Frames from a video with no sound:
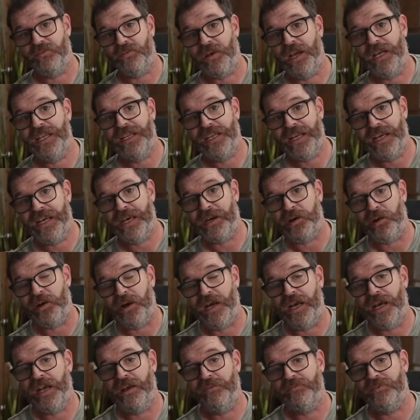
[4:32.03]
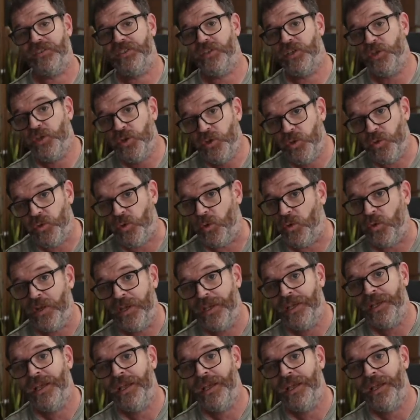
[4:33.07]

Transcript: Right now, I have two